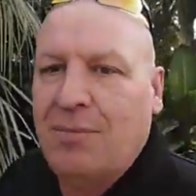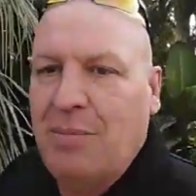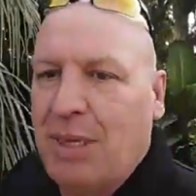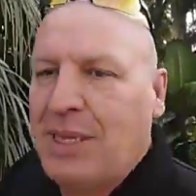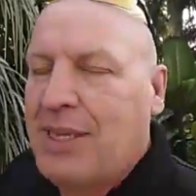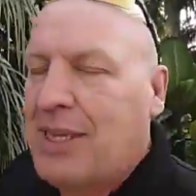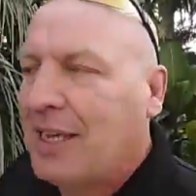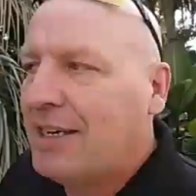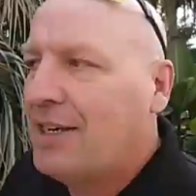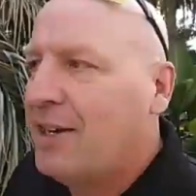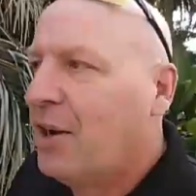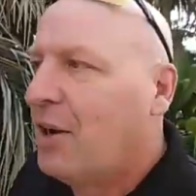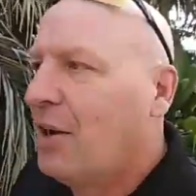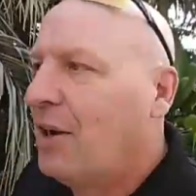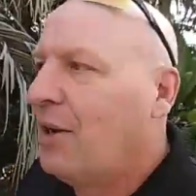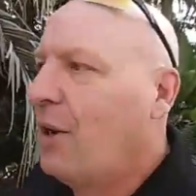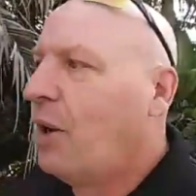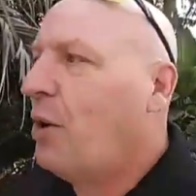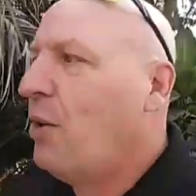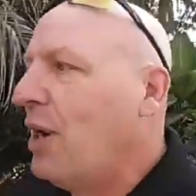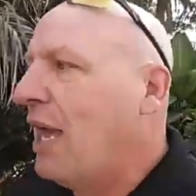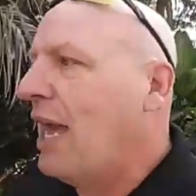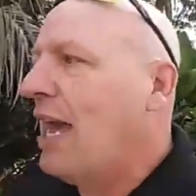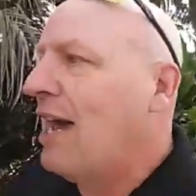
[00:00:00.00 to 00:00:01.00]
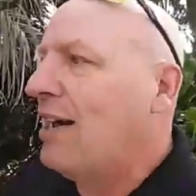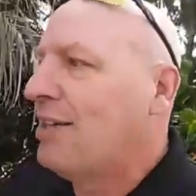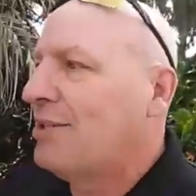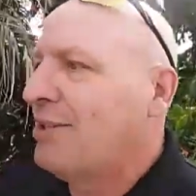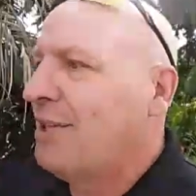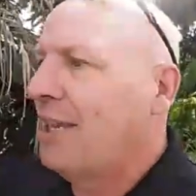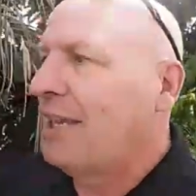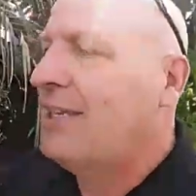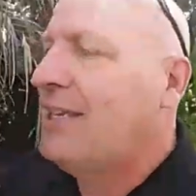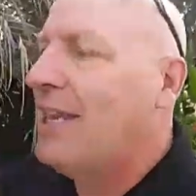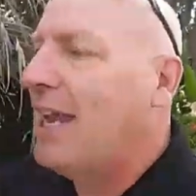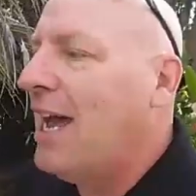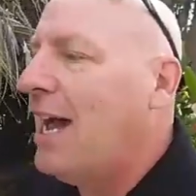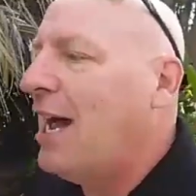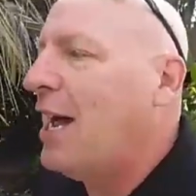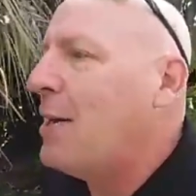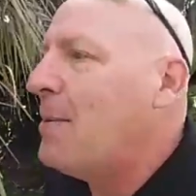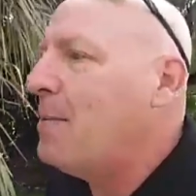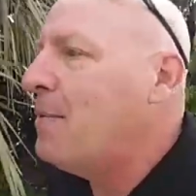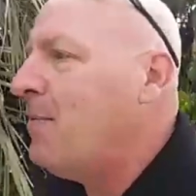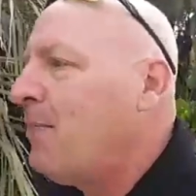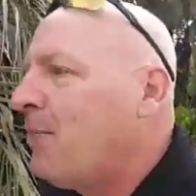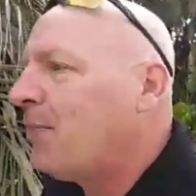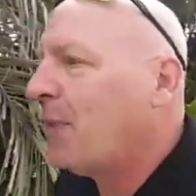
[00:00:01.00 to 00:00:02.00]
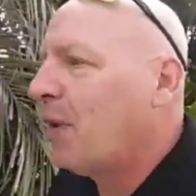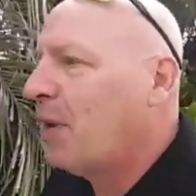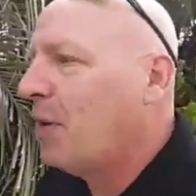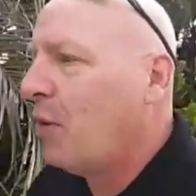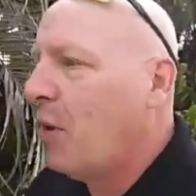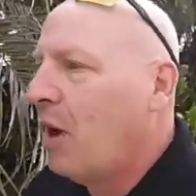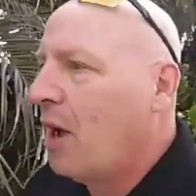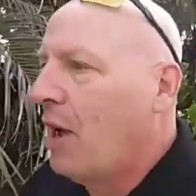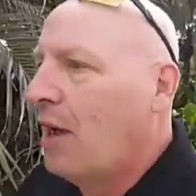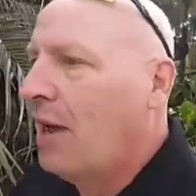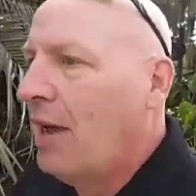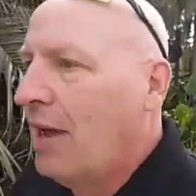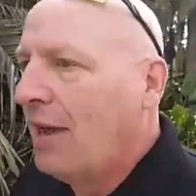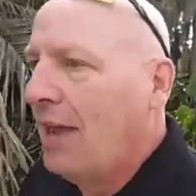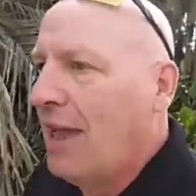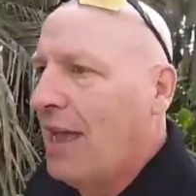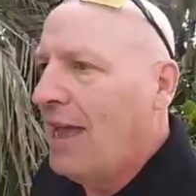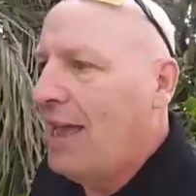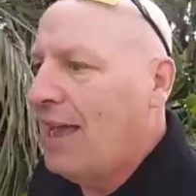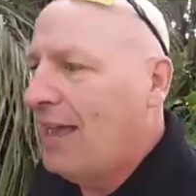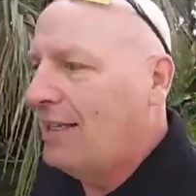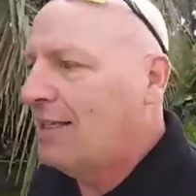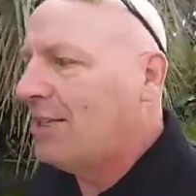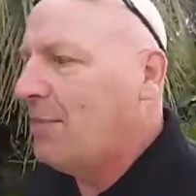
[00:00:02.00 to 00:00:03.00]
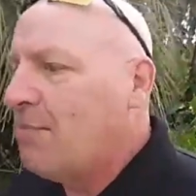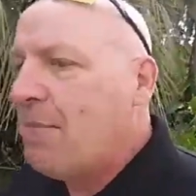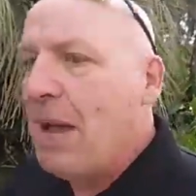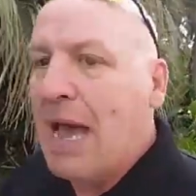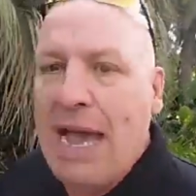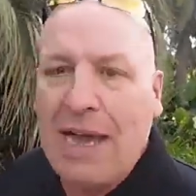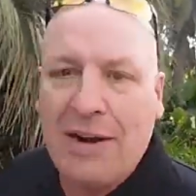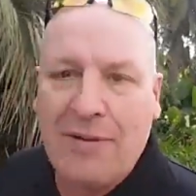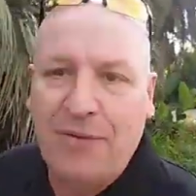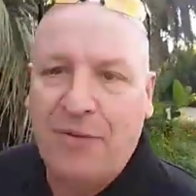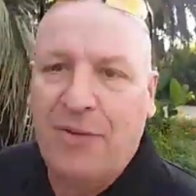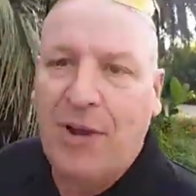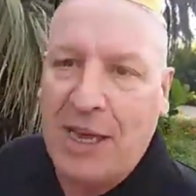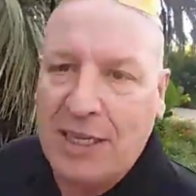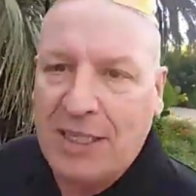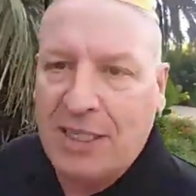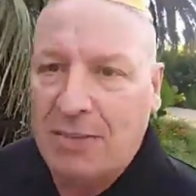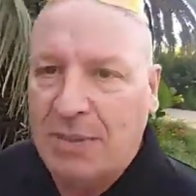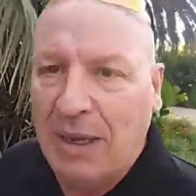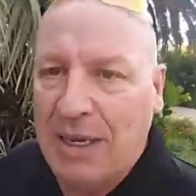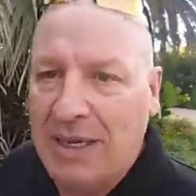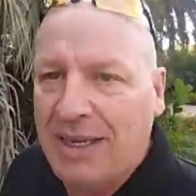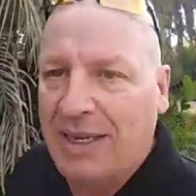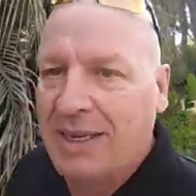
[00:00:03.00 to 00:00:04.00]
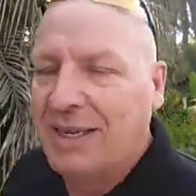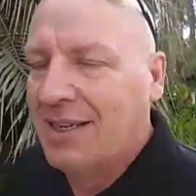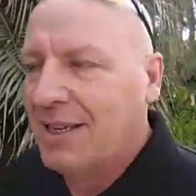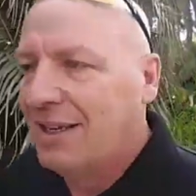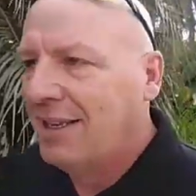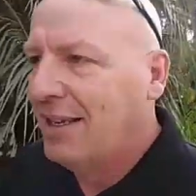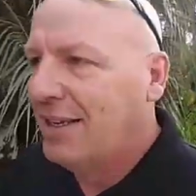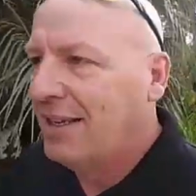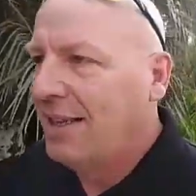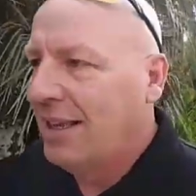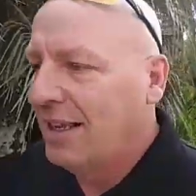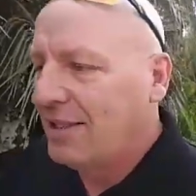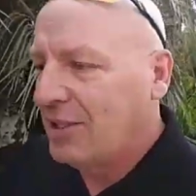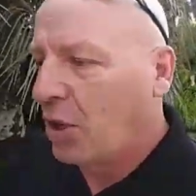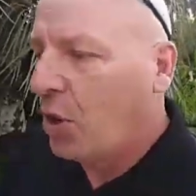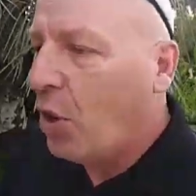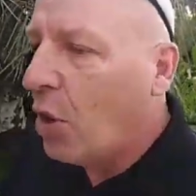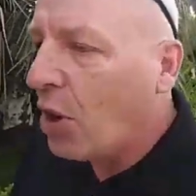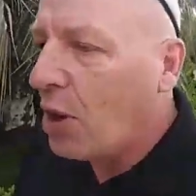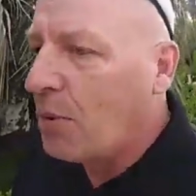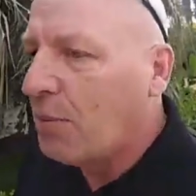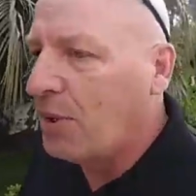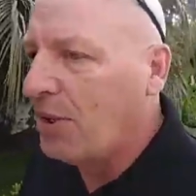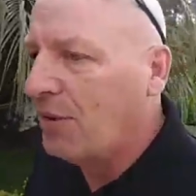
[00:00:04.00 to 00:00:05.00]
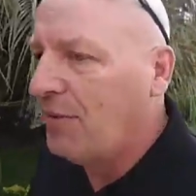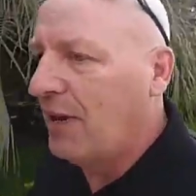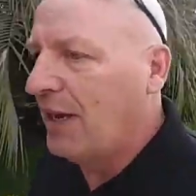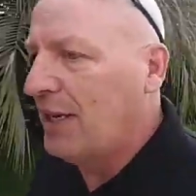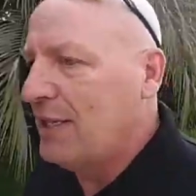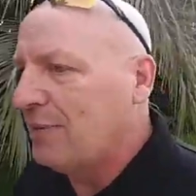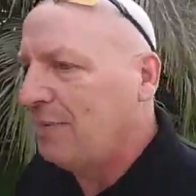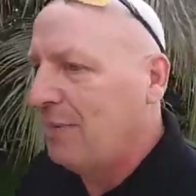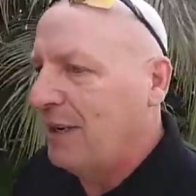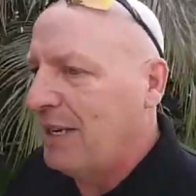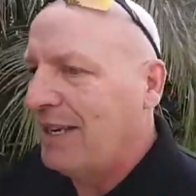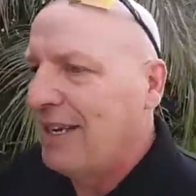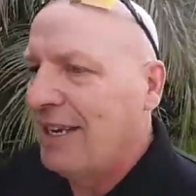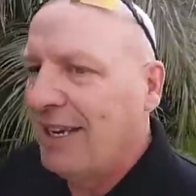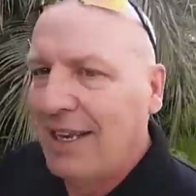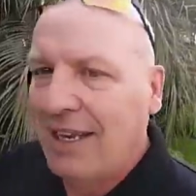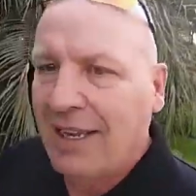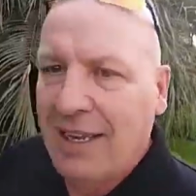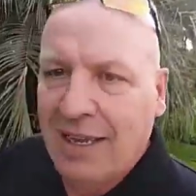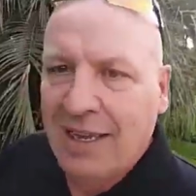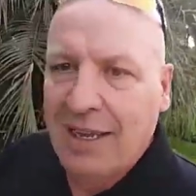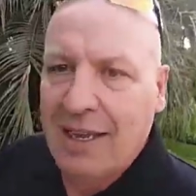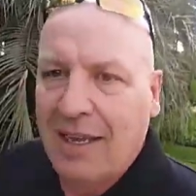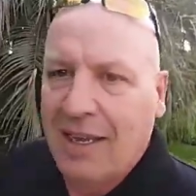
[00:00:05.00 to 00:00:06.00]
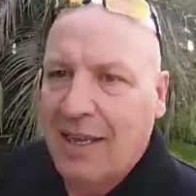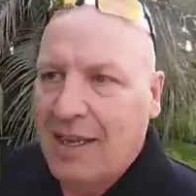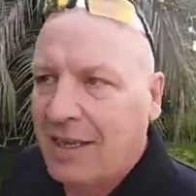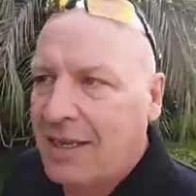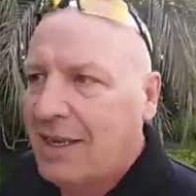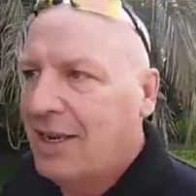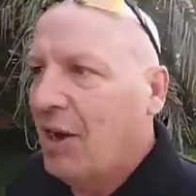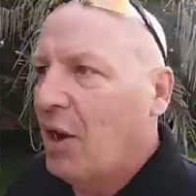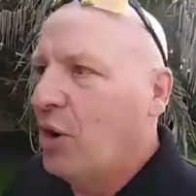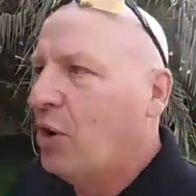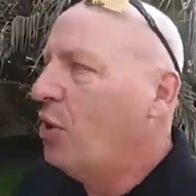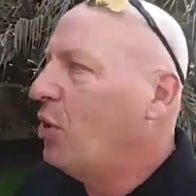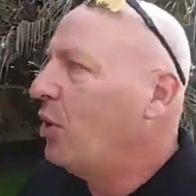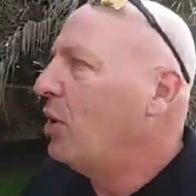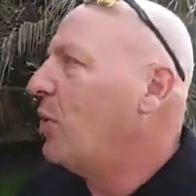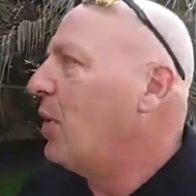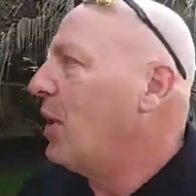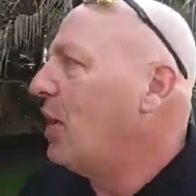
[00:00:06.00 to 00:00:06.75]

Because to own a house like that is a bad investment. It's a horrible investment. You know, who would